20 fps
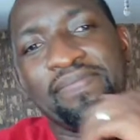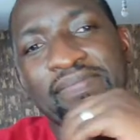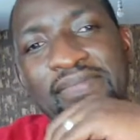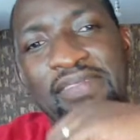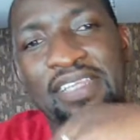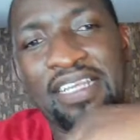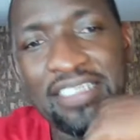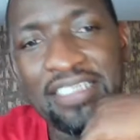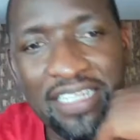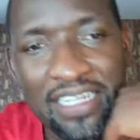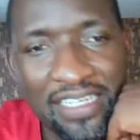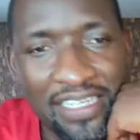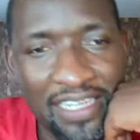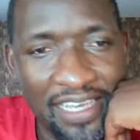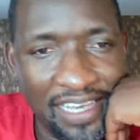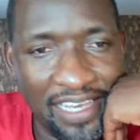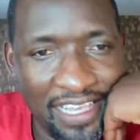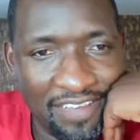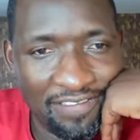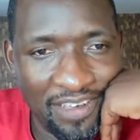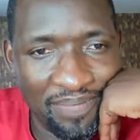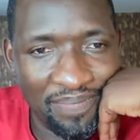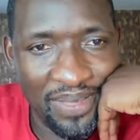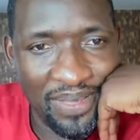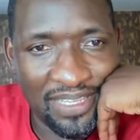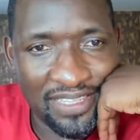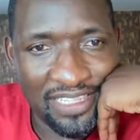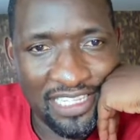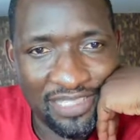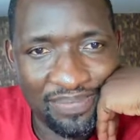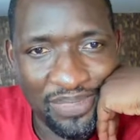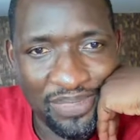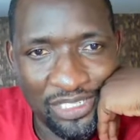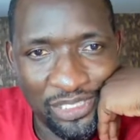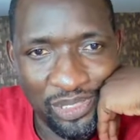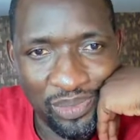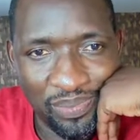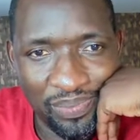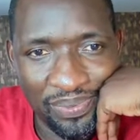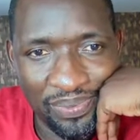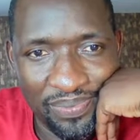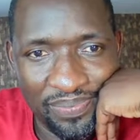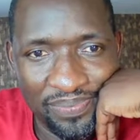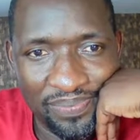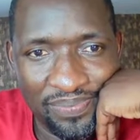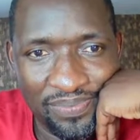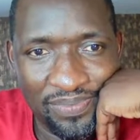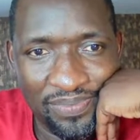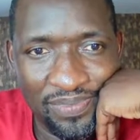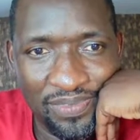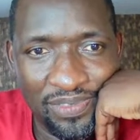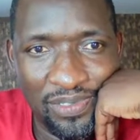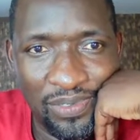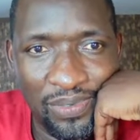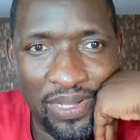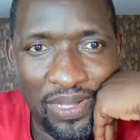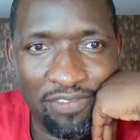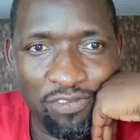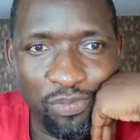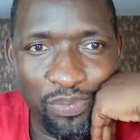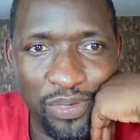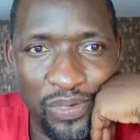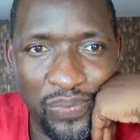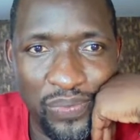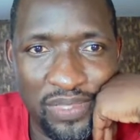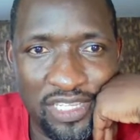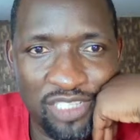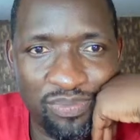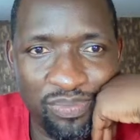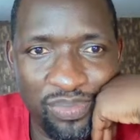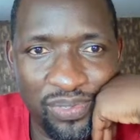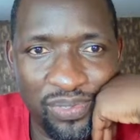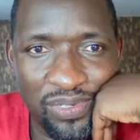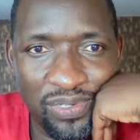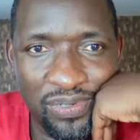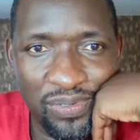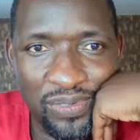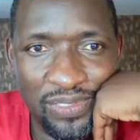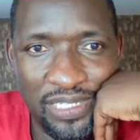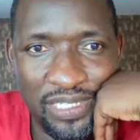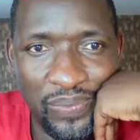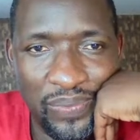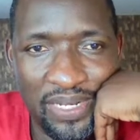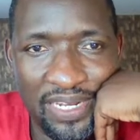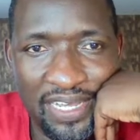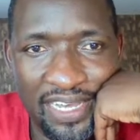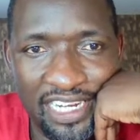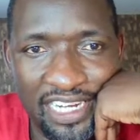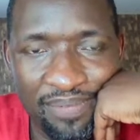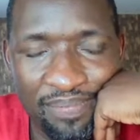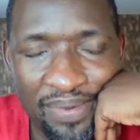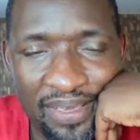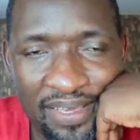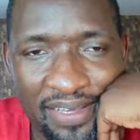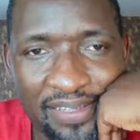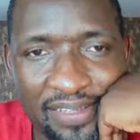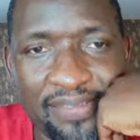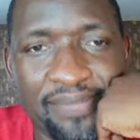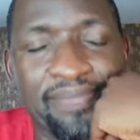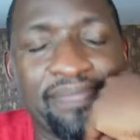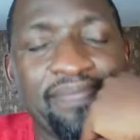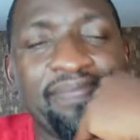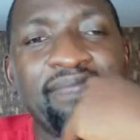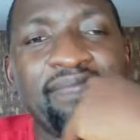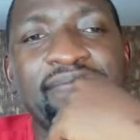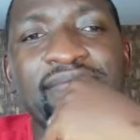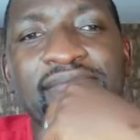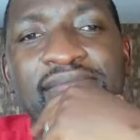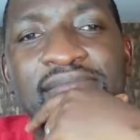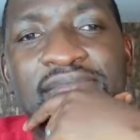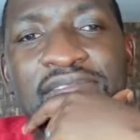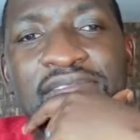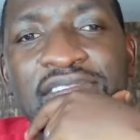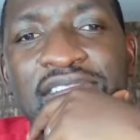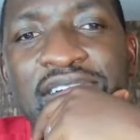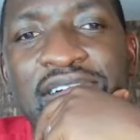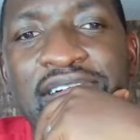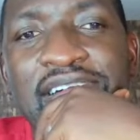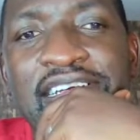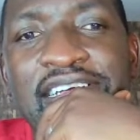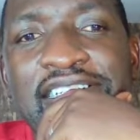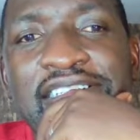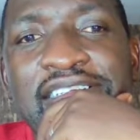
It's clear if I pick this bishop, you have to pick with this pawn because the queen can't pick. All right?